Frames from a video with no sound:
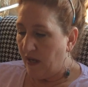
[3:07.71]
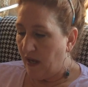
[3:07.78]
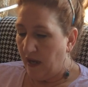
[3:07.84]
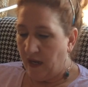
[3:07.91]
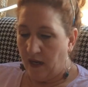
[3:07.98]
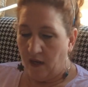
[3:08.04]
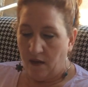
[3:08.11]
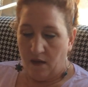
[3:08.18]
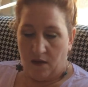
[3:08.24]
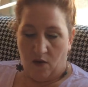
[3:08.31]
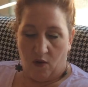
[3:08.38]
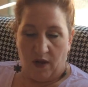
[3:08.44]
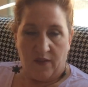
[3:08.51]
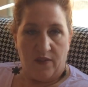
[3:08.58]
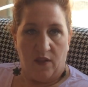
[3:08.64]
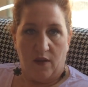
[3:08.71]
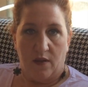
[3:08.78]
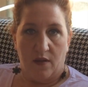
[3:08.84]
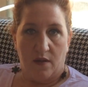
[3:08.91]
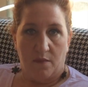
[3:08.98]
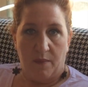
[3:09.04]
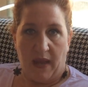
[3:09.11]
I go get
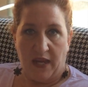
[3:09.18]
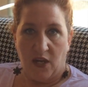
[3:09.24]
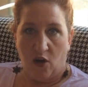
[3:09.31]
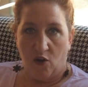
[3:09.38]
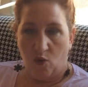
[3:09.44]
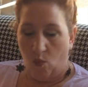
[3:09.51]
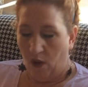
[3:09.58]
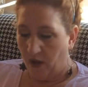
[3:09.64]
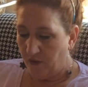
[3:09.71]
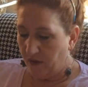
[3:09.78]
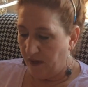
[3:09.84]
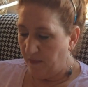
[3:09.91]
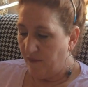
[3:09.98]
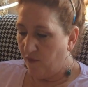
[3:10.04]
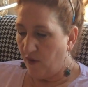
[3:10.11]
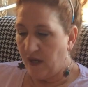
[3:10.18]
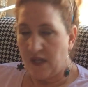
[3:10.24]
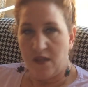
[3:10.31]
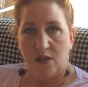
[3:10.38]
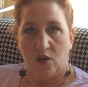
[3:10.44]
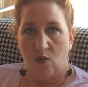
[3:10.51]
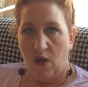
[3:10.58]
the backyard watering before it
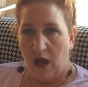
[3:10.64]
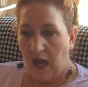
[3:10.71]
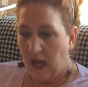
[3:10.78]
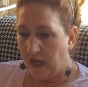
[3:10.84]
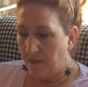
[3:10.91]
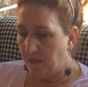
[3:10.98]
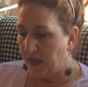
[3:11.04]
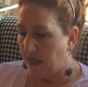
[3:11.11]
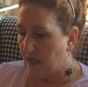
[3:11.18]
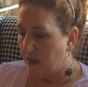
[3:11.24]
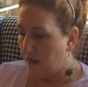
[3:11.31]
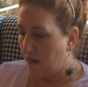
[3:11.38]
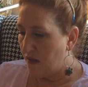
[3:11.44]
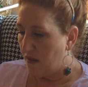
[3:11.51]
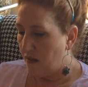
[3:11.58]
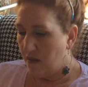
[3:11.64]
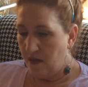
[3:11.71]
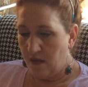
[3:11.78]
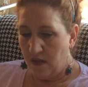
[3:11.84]
gets too hot, because